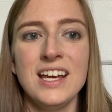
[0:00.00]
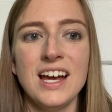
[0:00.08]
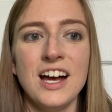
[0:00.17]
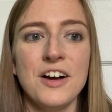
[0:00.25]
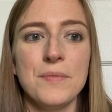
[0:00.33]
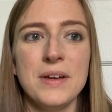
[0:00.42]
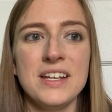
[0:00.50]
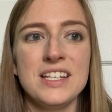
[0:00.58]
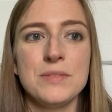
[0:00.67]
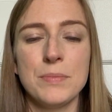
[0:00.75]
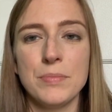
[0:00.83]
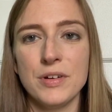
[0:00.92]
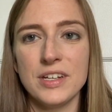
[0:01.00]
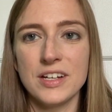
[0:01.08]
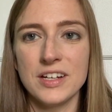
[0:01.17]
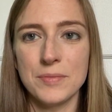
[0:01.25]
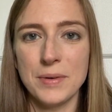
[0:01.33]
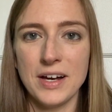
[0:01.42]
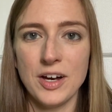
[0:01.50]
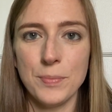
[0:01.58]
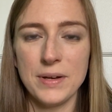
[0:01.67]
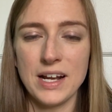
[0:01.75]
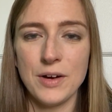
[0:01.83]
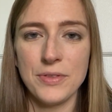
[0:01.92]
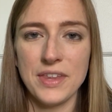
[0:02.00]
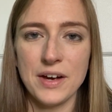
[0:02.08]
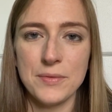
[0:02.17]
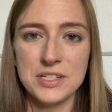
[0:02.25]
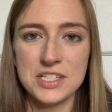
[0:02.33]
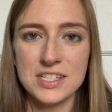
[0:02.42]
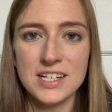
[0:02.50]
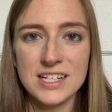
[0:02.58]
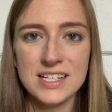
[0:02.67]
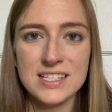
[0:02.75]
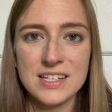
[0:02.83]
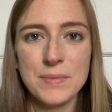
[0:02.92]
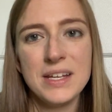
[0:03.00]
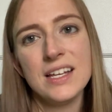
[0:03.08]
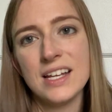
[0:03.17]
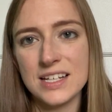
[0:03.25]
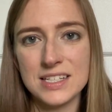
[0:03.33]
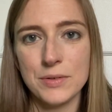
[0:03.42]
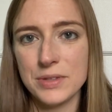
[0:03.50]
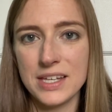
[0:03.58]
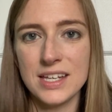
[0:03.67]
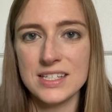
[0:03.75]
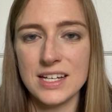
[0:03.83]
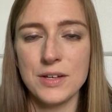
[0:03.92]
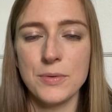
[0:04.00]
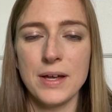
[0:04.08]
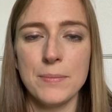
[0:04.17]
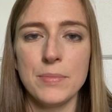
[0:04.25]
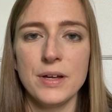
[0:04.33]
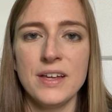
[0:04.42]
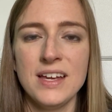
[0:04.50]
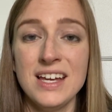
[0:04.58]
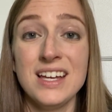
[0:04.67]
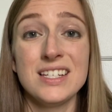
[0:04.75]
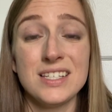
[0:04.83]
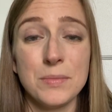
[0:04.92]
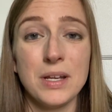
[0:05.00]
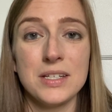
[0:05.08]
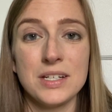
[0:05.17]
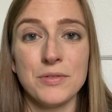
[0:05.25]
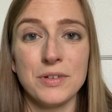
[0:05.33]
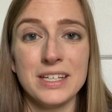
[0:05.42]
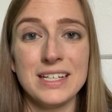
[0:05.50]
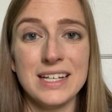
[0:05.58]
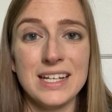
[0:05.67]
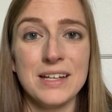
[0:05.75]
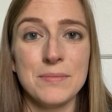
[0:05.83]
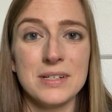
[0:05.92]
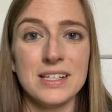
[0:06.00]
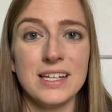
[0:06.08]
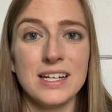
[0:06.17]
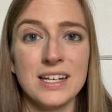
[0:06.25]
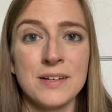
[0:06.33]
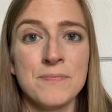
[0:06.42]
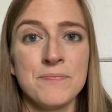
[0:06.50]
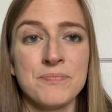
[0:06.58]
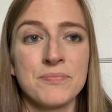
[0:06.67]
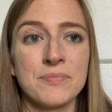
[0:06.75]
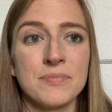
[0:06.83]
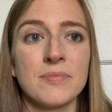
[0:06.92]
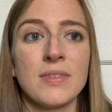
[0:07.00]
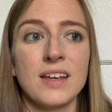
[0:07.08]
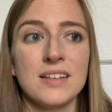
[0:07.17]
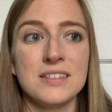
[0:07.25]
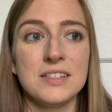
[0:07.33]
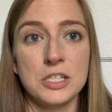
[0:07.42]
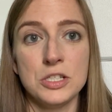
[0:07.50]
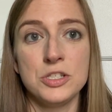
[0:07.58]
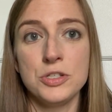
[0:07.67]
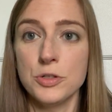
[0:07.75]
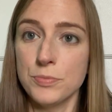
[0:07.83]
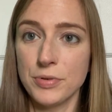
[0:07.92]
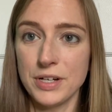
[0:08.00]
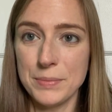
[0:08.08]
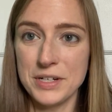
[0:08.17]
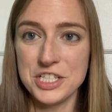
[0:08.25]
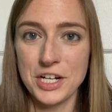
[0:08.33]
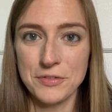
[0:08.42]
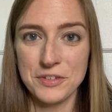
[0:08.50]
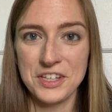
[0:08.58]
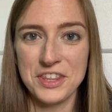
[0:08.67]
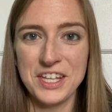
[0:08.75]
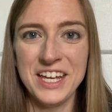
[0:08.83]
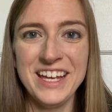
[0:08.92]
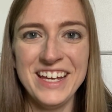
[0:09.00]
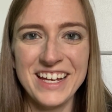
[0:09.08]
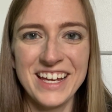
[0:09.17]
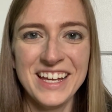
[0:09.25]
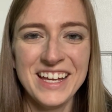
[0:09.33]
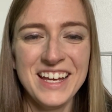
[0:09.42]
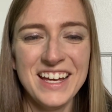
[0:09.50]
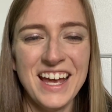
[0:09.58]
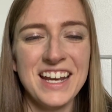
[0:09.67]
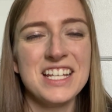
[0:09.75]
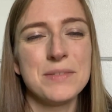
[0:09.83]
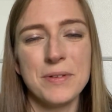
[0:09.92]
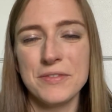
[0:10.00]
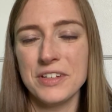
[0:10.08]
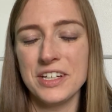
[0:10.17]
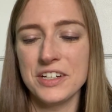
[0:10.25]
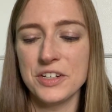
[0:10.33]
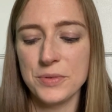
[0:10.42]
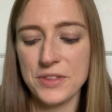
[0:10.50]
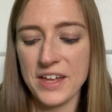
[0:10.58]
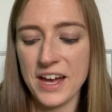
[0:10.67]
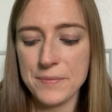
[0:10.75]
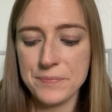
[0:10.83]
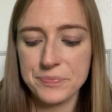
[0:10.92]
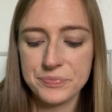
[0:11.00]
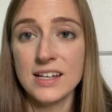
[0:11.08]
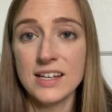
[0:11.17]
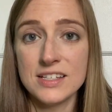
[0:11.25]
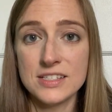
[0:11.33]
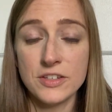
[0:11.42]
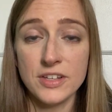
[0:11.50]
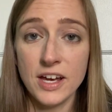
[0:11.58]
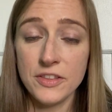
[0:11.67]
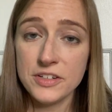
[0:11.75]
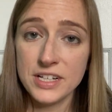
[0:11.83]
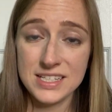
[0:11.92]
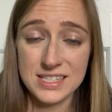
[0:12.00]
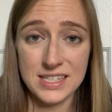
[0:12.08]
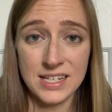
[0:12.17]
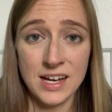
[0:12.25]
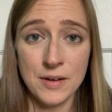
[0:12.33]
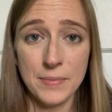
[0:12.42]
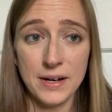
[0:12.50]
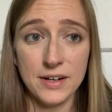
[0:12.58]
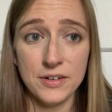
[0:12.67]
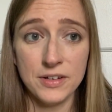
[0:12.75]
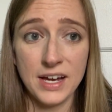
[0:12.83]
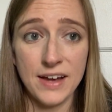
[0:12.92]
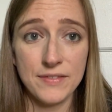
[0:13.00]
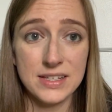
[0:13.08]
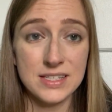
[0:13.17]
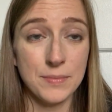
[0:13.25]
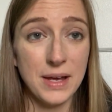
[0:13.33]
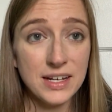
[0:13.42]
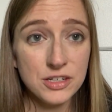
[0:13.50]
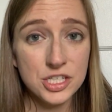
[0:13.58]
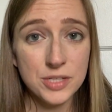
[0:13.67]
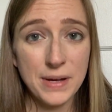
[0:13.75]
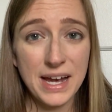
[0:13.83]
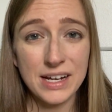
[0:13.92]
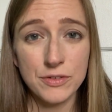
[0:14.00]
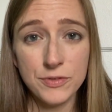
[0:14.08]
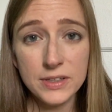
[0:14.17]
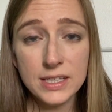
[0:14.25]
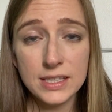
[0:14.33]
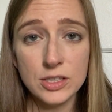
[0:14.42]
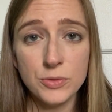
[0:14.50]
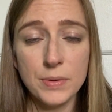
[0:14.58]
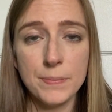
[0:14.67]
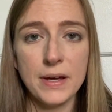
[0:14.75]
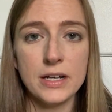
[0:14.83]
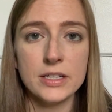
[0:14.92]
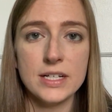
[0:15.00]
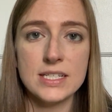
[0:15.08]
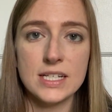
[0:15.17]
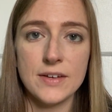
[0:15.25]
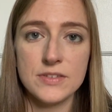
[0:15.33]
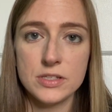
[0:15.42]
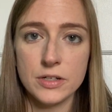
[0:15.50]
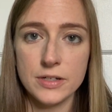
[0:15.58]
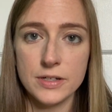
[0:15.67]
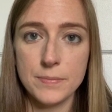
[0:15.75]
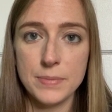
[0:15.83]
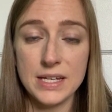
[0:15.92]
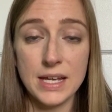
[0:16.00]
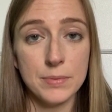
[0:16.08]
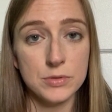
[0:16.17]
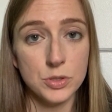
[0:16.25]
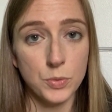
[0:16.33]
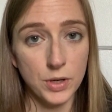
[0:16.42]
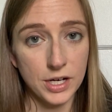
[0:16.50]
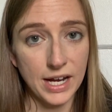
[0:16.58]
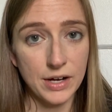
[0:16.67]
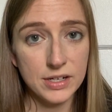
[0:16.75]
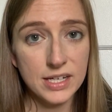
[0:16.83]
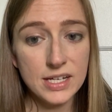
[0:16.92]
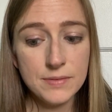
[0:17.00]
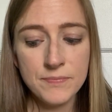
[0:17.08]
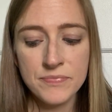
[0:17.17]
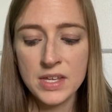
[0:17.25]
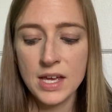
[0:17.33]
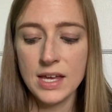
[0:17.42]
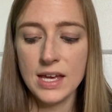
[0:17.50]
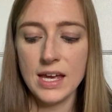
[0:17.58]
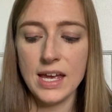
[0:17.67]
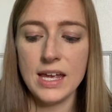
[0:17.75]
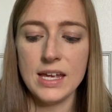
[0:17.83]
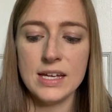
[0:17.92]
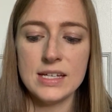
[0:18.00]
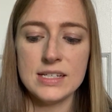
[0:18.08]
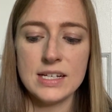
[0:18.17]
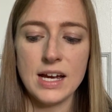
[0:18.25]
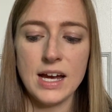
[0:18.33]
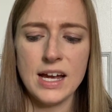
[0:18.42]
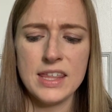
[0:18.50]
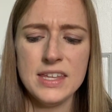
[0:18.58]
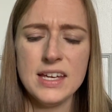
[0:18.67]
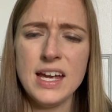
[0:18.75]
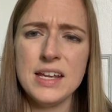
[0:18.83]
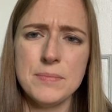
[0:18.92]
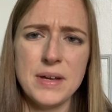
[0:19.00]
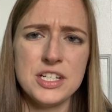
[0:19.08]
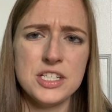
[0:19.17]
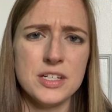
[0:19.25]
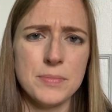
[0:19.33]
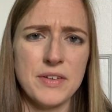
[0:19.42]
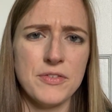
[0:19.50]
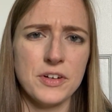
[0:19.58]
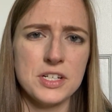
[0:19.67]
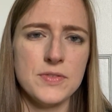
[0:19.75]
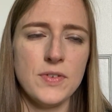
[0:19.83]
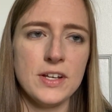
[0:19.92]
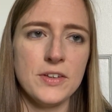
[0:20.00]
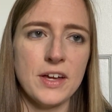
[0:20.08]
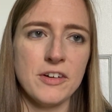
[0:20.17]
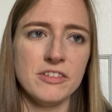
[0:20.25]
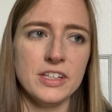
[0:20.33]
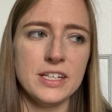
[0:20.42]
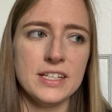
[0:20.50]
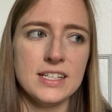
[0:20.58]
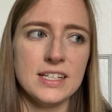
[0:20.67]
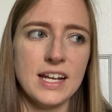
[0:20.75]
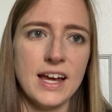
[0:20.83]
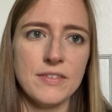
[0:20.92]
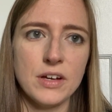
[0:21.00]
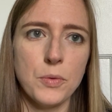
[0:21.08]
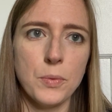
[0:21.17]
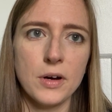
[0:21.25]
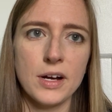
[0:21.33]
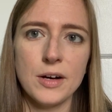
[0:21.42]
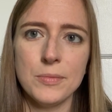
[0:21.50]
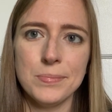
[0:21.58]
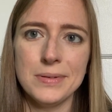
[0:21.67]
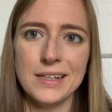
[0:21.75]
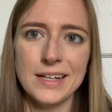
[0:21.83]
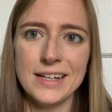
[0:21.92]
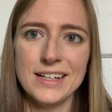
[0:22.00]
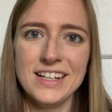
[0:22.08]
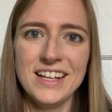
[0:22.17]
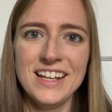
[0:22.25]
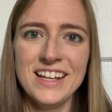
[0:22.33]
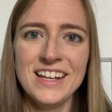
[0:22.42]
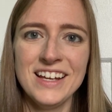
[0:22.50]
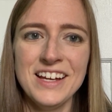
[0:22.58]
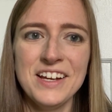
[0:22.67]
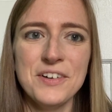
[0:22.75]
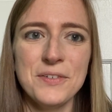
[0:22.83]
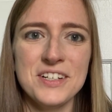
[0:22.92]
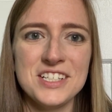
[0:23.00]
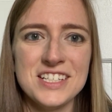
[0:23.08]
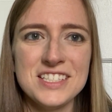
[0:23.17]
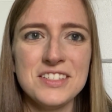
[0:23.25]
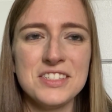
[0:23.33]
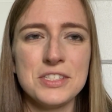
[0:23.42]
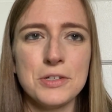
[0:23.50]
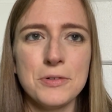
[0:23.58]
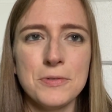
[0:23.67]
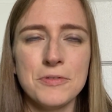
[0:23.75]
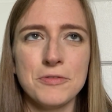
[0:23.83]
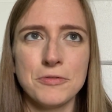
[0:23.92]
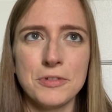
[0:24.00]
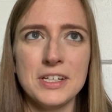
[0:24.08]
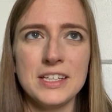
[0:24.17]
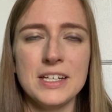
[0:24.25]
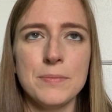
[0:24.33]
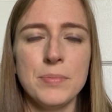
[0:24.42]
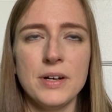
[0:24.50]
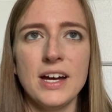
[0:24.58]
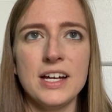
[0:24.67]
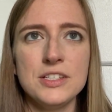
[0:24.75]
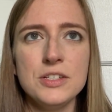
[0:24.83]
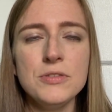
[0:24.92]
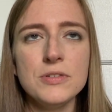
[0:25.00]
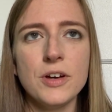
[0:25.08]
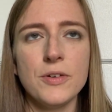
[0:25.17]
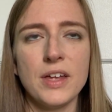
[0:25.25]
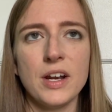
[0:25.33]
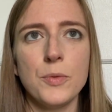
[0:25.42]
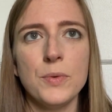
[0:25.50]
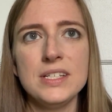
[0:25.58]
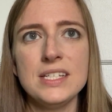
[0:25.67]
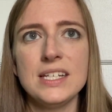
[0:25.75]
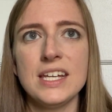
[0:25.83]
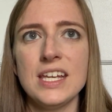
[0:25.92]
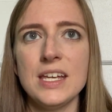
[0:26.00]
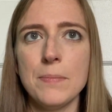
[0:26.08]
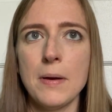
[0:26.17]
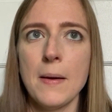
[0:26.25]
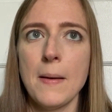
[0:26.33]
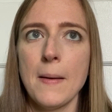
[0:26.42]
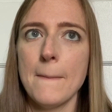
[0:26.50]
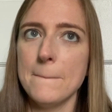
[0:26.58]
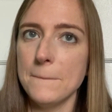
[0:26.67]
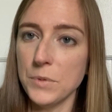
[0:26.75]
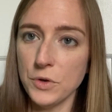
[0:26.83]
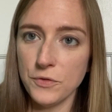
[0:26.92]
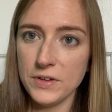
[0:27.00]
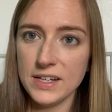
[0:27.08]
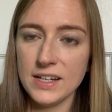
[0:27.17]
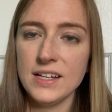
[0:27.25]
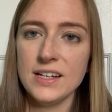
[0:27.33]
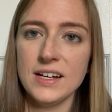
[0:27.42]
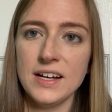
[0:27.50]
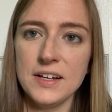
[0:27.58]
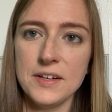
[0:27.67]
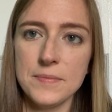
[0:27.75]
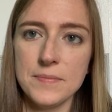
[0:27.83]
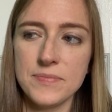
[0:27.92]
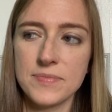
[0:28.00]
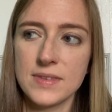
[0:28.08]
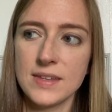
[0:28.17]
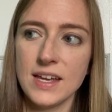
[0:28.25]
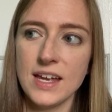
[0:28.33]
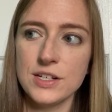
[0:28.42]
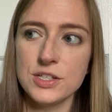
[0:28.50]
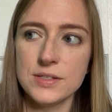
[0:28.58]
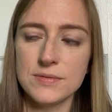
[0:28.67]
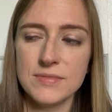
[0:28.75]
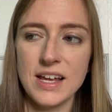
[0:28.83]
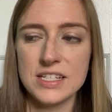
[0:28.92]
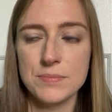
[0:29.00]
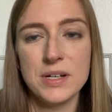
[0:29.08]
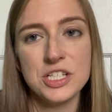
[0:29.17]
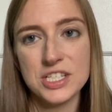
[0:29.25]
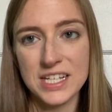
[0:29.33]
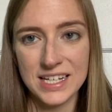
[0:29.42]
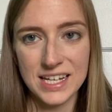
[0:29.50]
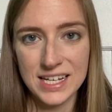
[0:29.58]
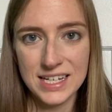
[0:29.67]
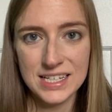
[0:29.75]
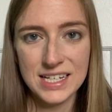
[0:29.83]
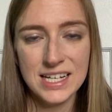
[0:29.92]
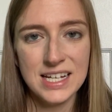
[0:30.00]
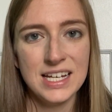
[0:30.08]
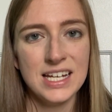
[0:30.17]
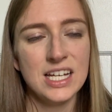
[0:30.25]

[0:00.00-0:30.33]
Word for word: And he's been pretty good about helping out with that, which is nice. I mean, he hangs out with the kids anyway, but some nights I really need him to like do pretty much everything. And he's been really good with that. So the other nice thing about having some energy back and feeling a little bit better is I've started being able to work out again. And I think I had mentioned in my first video that I really didn't have like a workout plan, which I still don't really, but I do know that I want to keep moving, and as much as I can.